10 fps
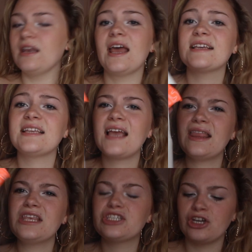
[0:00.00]
Next, I
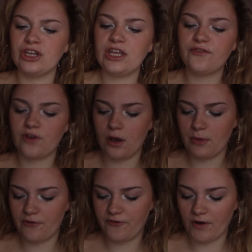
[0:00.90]
got this hoodie
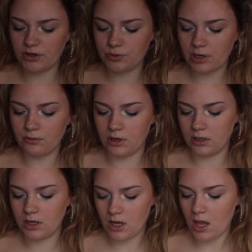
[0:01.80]
from Forever
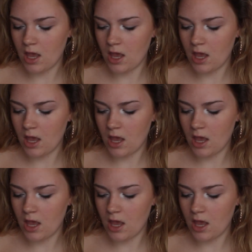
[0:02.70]
twenty-one.